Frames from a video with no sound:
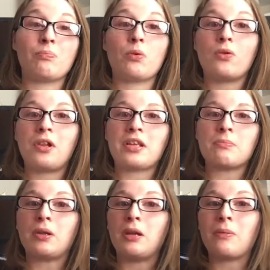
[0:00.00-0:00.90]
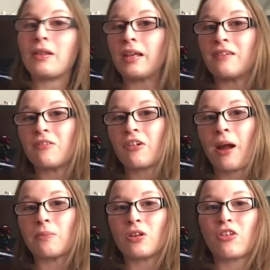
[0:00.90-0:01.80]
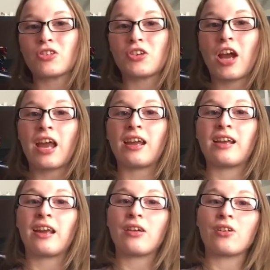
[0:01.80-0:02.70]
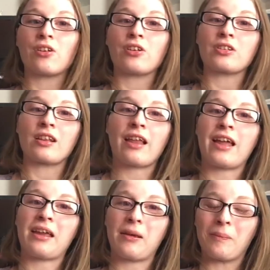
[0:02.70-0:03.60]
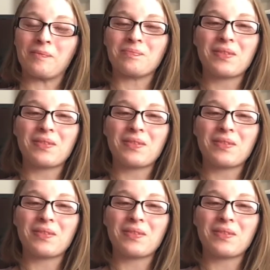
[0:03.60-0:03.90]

pull his manipulative crap to try and get her to like him.